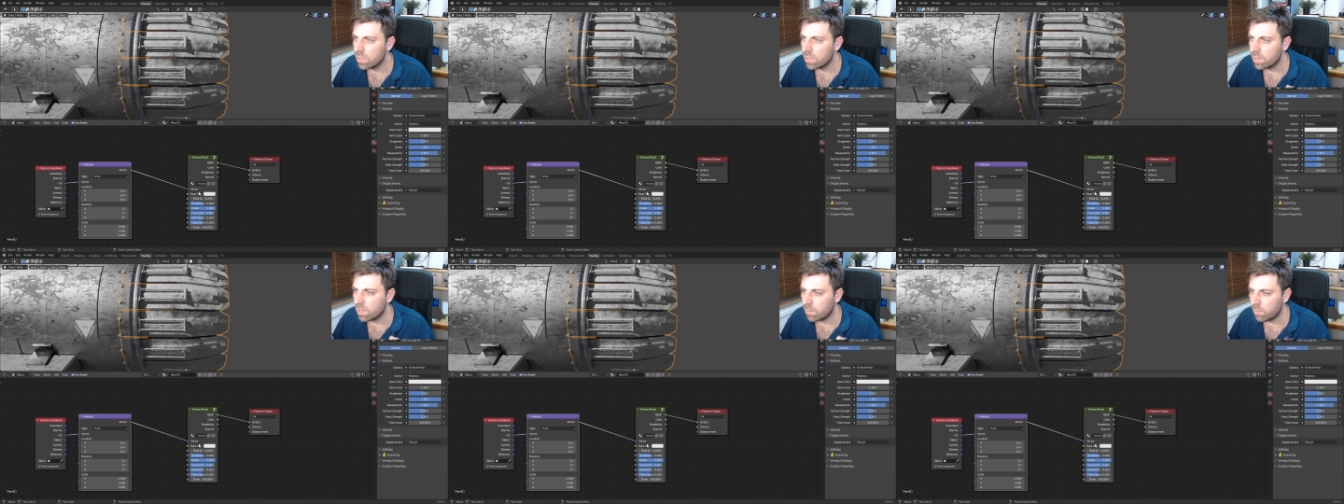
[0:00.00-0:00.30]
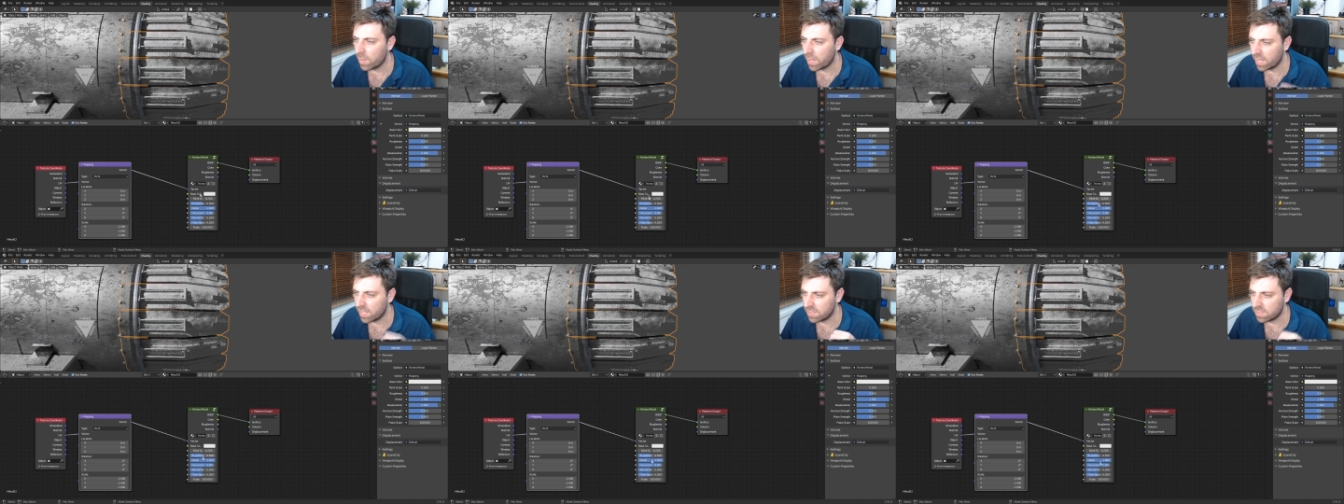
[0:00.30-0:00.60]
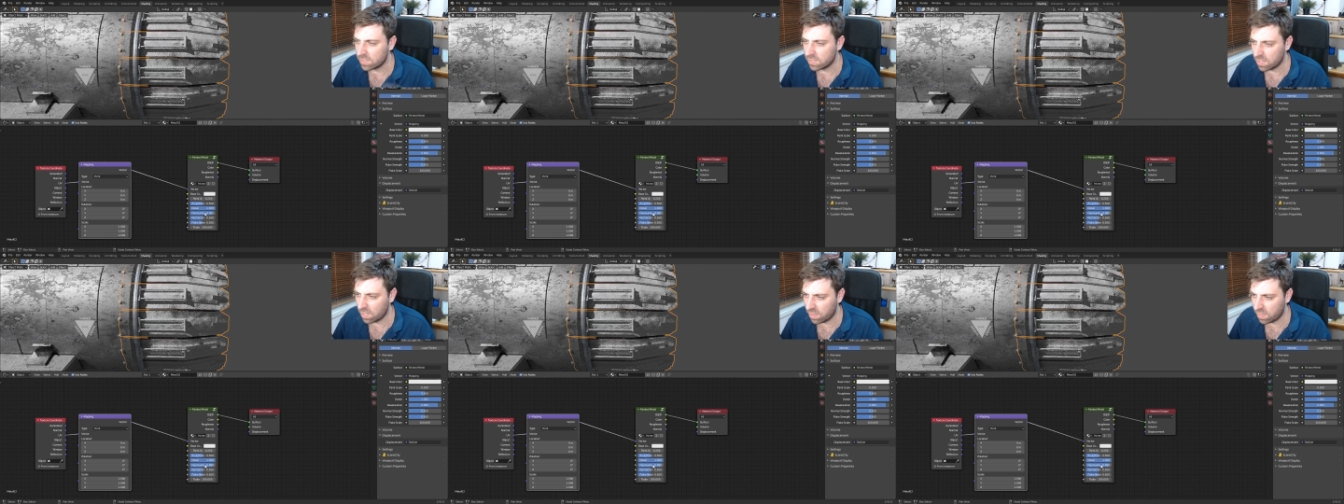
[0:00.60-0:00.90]
the
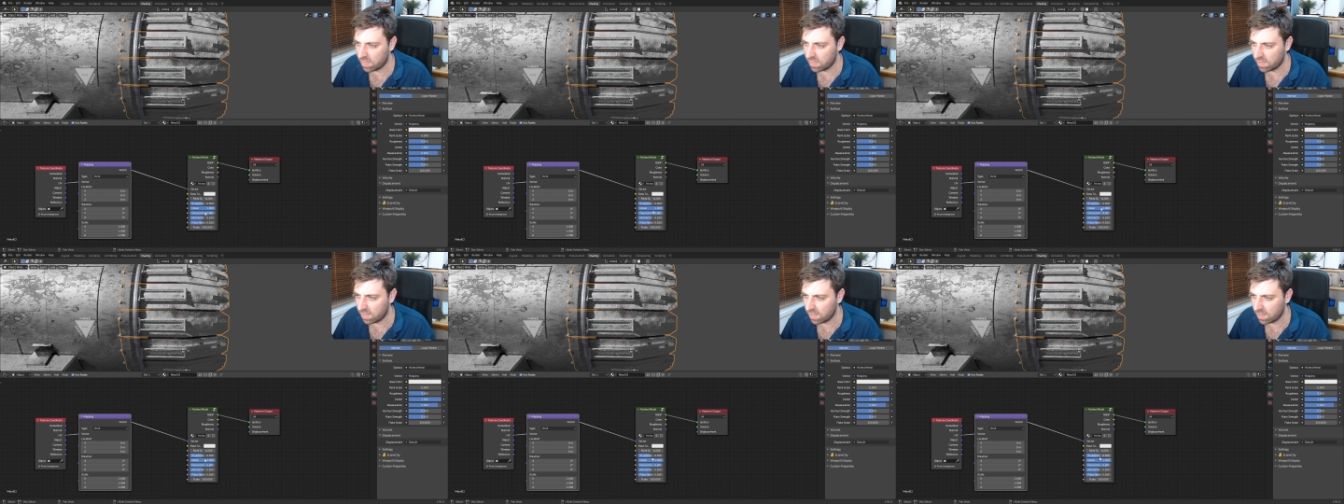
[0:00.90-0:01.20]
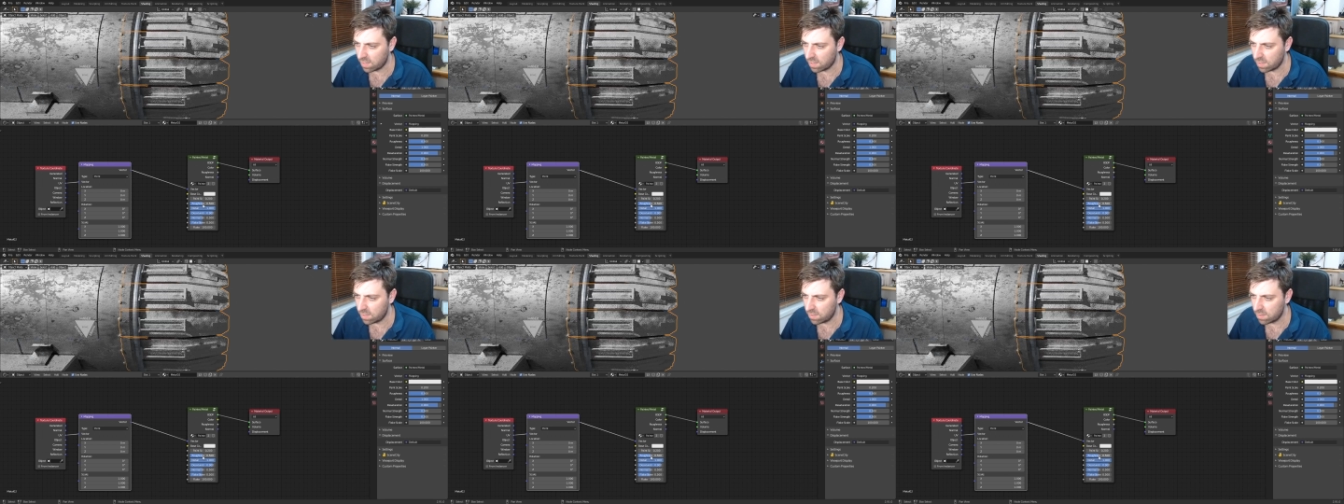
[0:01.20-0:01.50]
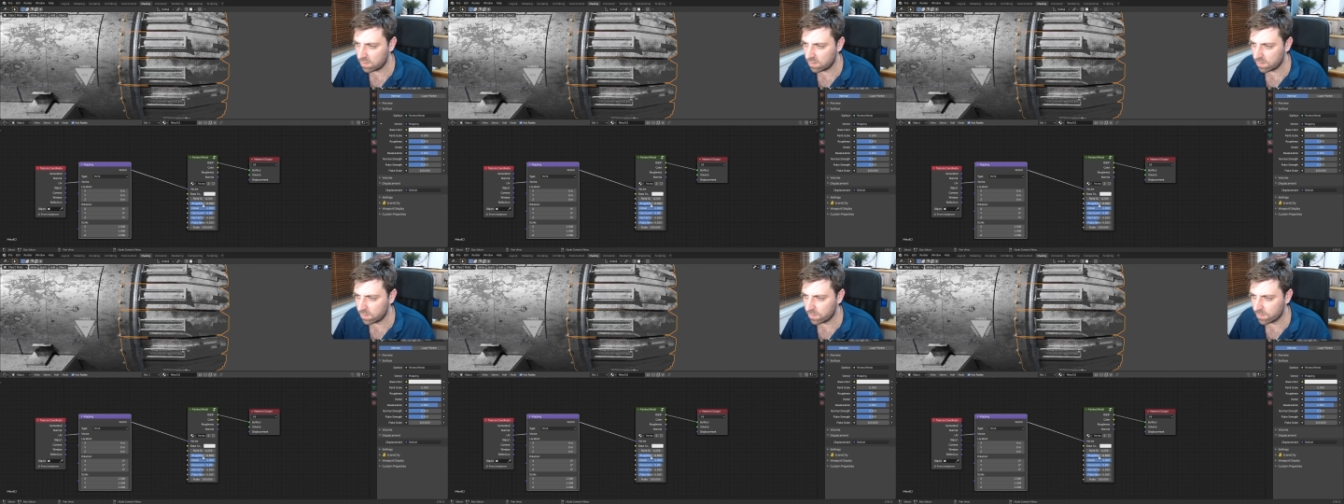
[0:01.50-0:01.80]
paint's thinner.
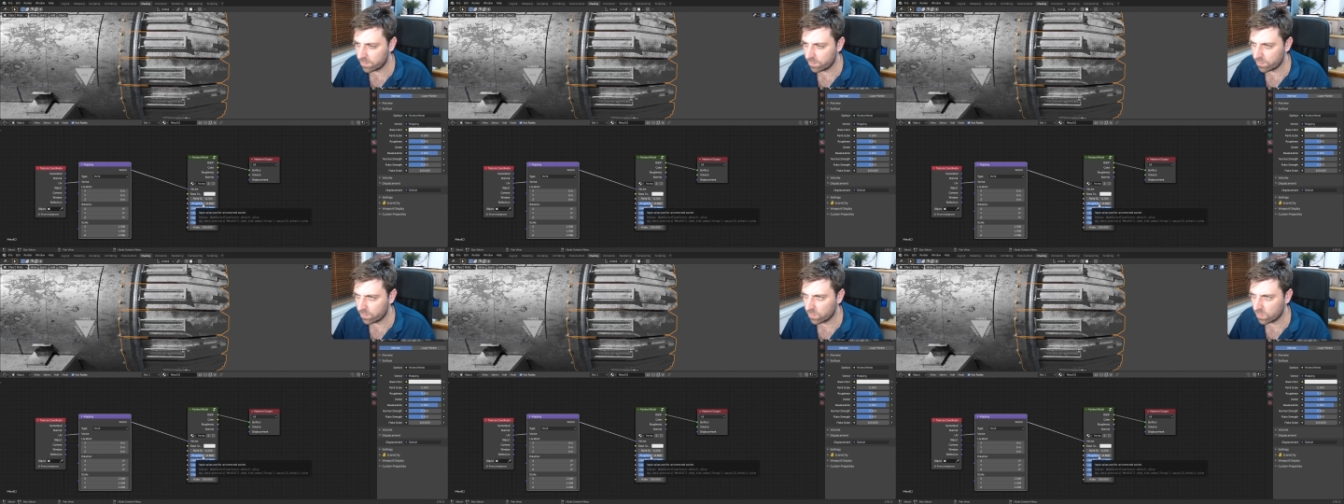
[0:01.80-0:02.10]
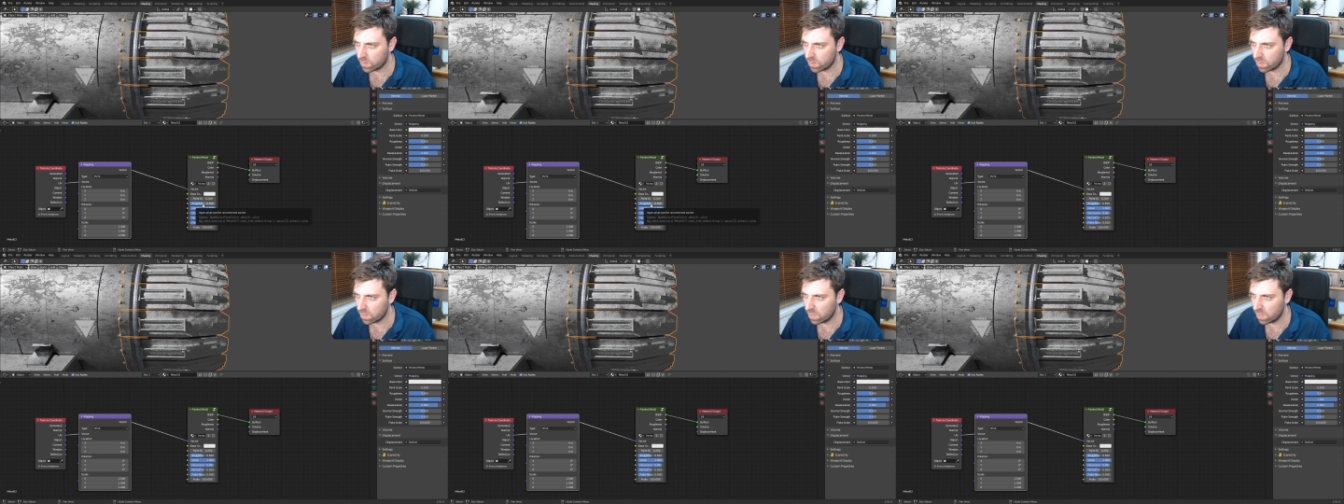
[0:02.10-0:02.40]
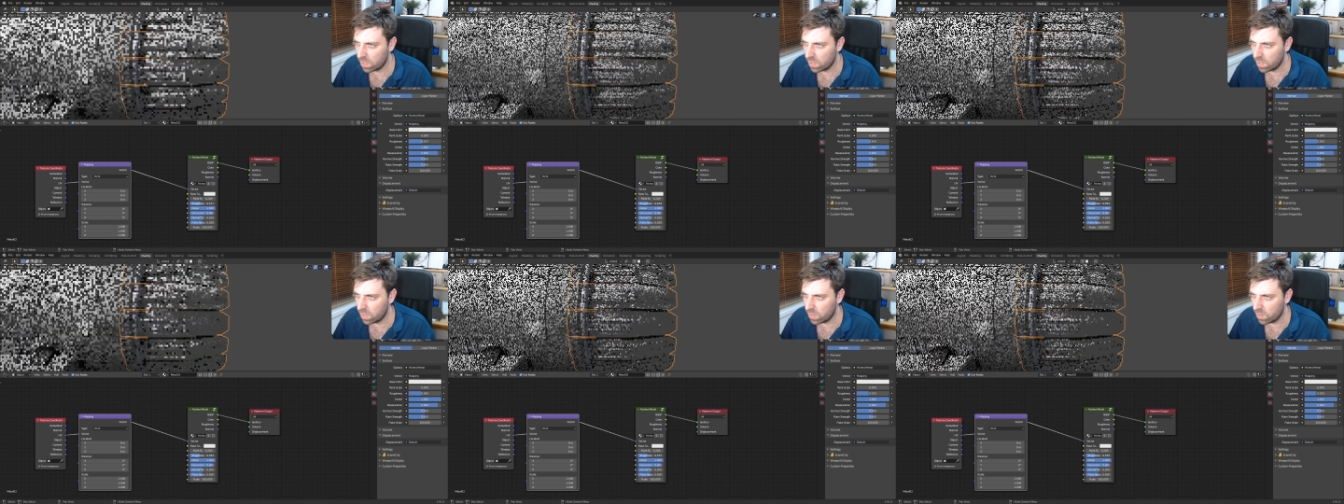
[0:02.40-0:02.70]

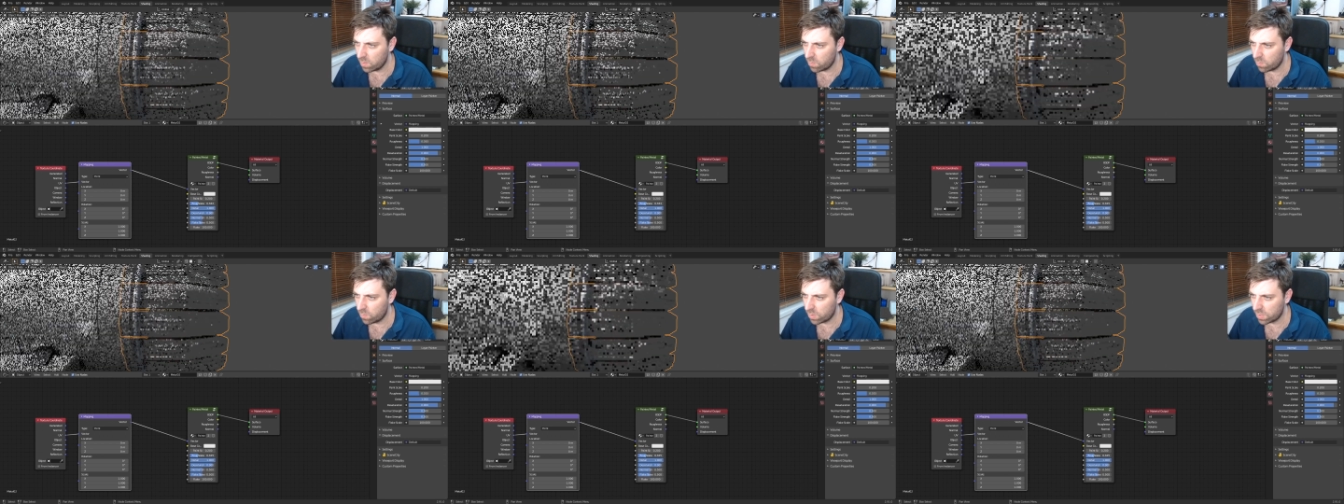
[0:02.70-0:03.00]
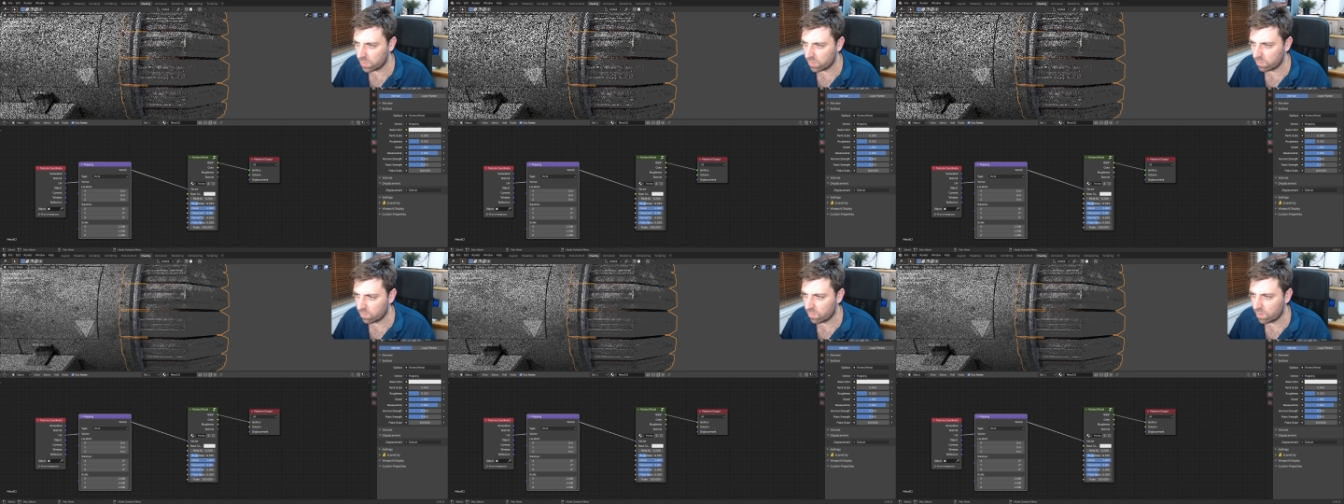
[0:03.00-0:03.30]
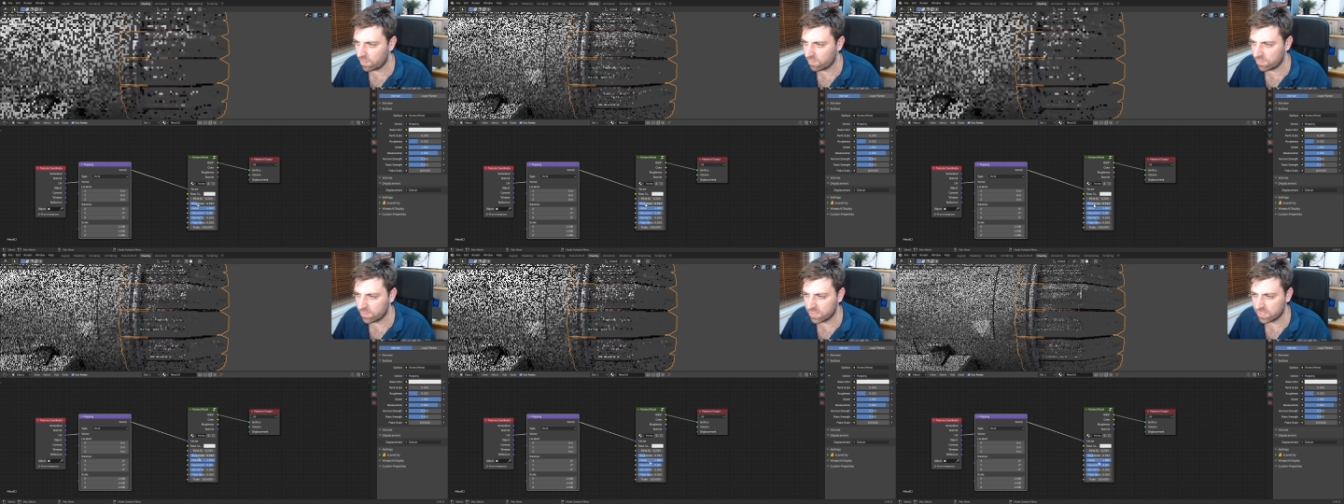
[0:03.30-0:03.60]
Bring the
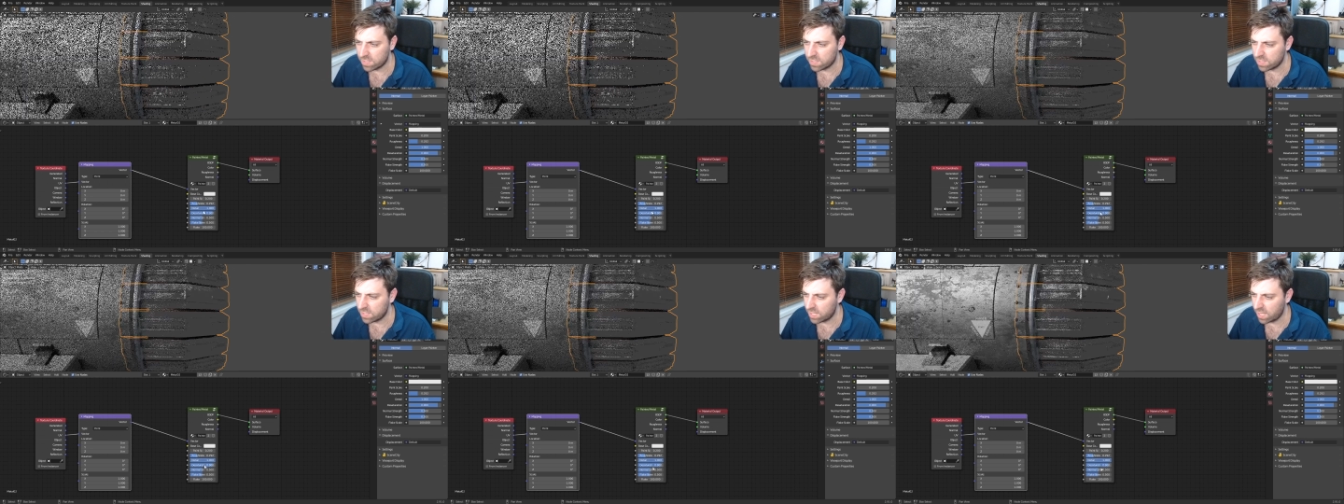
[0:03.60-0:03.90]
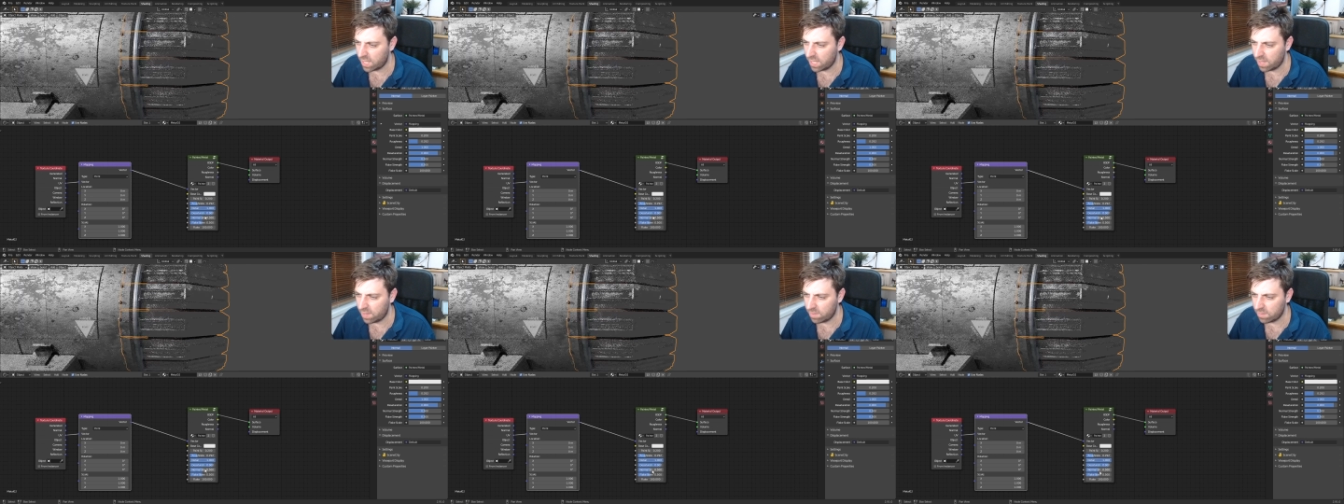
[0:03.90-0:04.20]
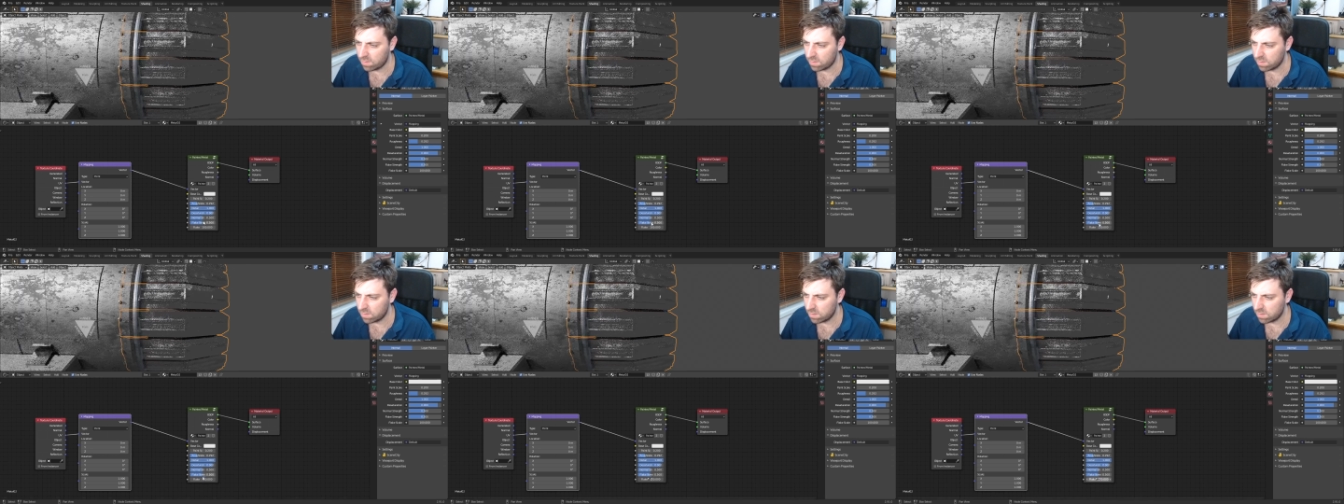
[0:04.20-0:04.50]
roughness down.